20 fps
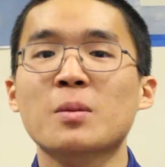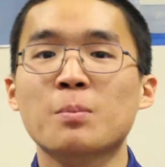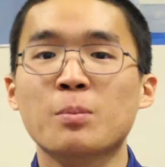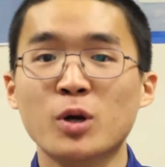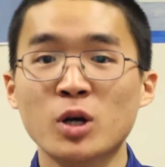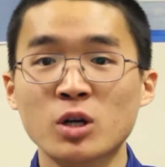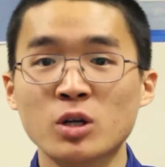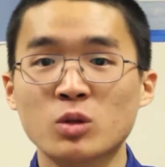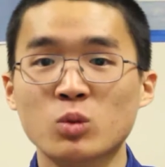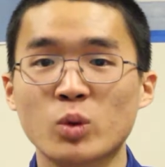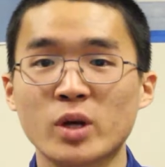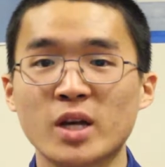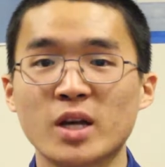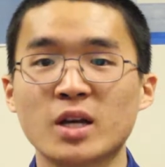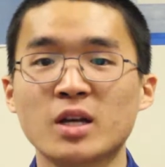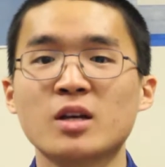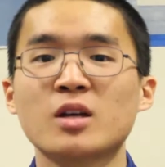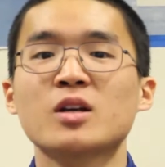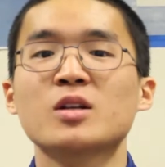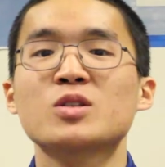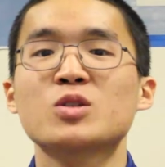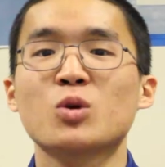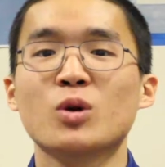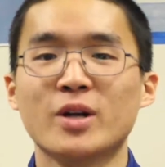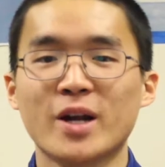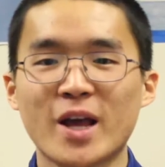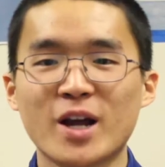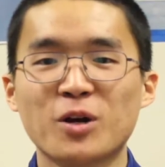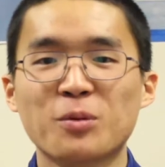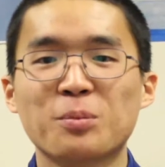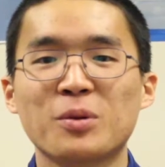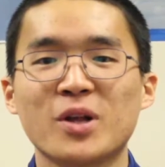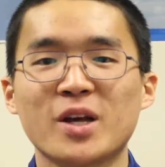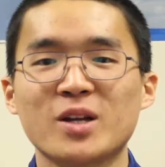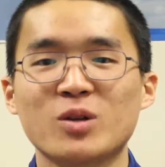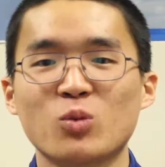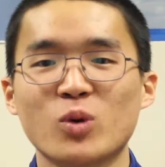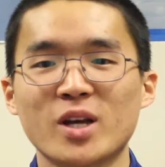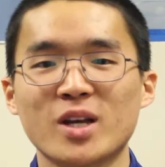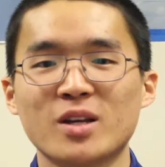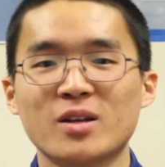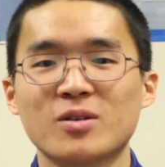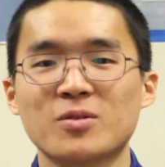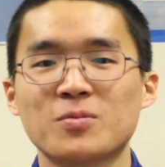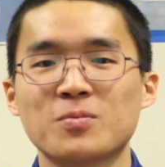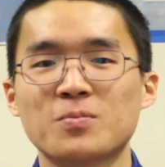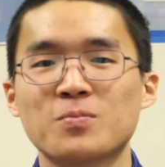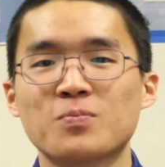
a bird wing to an airplane wing.